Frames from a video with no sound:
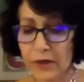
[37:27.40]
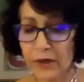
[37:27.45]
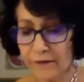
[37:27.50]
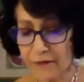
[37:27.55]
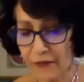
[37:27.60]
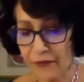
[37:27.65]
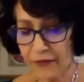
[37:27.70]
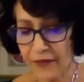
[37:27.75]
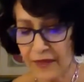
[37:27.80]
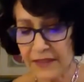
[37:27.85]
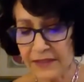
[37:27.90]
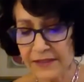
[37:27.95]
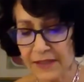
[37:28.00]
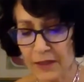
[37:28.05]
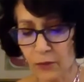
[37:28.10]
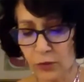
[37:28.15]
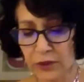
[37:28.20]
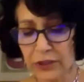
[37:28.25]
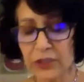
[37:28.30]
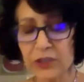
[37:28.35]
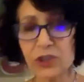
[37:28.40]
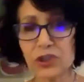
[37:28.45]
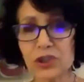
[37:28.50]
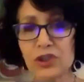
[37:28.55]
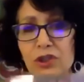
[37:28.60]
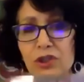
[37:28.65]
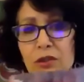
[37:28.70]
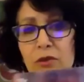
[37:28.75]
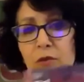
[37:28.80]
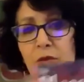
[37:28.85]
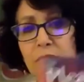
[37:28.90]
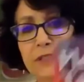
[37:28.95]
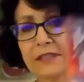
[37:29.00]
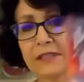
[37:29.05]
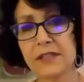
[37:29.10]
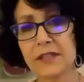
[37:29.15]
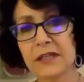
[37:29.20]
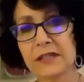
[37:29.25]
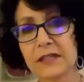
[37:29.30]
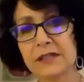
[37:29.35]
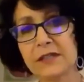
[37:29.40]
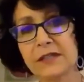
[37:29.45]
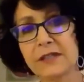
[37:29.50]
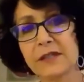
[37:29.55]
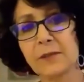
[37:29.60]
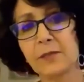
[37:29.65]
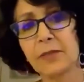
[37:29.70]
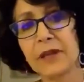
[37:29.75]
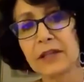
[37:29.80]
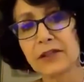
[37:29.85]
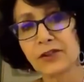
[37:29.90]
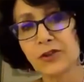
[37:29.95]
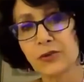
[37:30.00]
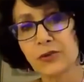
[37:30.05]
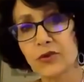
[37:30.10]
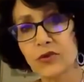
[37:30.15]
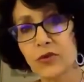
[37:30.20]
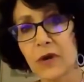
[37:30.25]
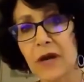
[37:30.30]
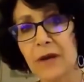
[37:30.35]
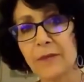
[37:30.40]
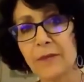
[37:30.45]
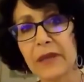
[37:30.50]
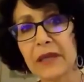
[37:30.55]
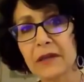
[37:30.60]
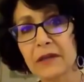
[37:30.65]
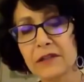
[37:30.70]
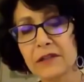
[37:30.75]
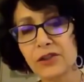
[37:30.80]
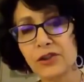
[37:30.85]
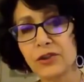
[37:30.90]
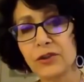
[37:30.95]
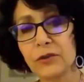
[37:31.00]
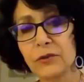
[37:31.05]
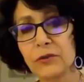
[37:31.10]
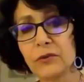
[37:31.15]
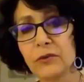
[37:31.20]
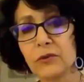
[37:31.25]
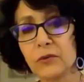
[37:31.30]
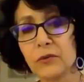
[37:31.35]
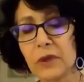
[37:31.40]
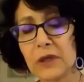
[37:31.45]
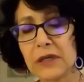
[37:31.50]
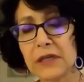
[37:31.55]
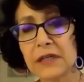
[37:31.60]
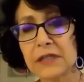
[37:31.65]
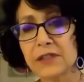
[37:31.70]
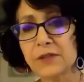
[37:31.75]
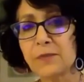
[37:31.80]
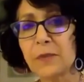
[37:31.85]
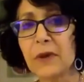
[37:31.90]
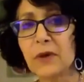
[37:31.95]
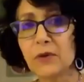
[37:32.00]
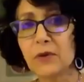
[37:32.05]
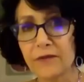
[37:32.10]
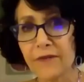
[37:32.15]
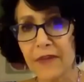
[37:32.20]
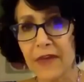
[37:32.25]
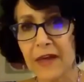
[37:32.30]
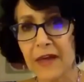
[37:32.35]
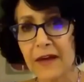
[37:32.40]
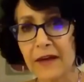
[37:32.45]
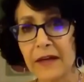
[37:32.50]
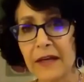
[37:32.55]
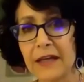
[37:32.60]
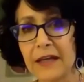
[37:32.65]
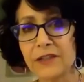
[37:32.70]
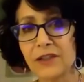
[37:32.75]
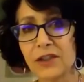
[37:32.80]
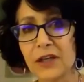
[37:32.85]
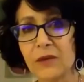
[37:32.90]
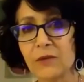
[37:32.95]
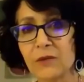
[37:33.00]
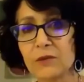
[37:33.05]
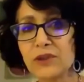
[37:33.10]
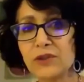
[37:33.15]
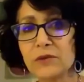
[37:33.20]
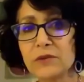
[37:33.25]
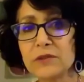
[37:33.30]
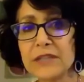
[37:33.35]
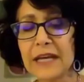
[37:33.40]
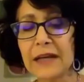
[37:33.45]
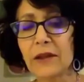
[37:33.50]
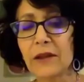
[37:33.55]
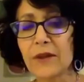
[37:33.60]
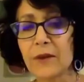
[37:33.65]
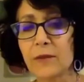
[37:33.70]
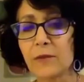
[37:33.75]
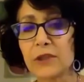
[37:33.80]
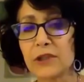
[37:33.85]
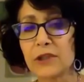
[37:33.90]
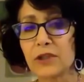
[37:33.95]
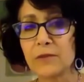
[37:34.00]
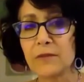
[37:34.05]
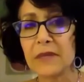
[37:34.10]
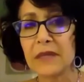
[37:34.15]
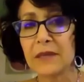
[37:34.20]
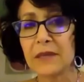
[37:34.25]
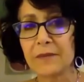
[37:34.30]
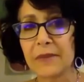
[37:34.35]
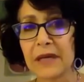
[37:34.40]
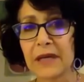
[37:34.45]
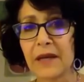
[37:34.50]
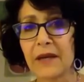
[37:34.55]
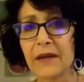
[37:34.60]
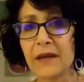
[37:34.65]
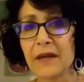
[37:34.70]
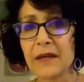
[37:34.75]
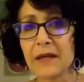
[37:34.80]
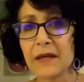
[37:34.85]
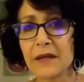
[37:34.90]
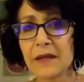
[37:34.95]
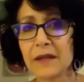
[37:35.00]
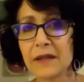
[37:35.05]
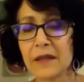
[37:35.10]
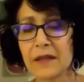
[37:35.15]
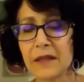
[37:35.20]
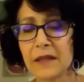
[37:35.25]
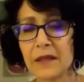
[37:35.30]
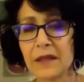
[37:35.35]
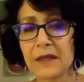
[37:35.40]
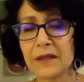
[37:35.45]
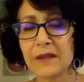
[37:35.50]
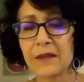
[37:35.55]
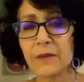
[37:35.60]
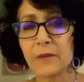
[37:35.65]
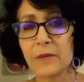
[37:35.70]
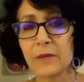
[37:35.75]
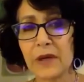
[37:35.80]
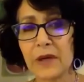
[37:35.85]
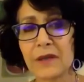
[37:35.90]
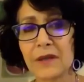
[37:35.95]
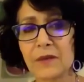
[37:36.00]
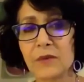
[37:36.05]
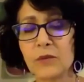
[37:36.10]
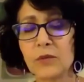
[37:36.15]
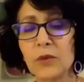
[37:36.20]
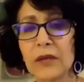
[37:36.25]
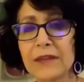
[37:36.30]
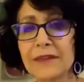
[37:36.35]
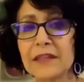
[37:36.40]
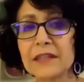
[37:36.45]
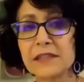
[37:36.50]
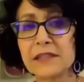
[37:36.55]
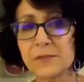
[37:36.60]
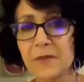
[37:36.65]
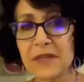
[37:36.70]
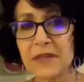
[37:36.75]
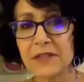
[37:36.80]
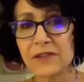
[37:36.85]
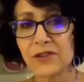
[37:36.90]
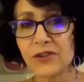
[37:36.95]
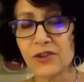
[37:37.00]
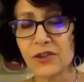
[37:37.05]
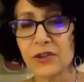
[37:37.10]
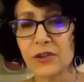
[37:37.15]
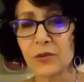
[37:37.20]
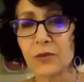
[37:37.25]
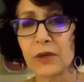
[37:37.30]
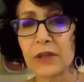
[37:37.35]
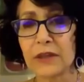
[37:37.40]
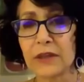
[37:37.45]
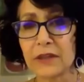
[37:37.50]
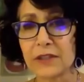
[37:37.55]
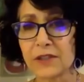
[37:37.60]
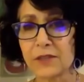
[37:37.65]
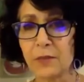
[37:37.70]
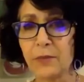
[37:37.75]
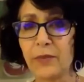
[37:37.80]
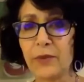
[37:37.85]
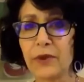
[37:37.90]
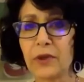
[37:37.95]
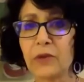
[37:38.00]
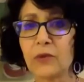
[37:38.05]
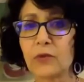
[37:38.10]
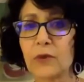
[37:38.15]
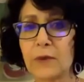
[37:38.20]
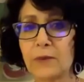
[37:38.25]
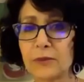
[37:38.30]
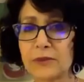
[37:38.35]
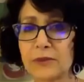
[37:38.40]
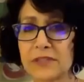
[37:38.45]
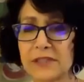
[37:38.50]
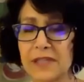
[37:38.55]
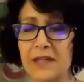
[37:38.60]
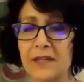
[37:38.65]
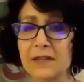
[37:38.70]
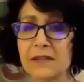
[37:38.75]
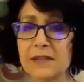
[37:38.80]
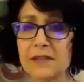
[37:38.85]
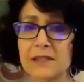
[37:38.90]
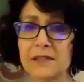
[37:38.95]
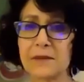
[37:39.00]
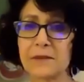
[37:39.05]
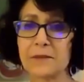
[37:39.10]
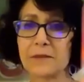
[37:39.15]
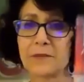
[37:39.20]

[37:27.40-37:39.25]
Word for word: of the things I wanted to show was this, the pleasure trap, because you spoke of that, AJ. Would you tell them what you mean by what this means to you, what this book represents?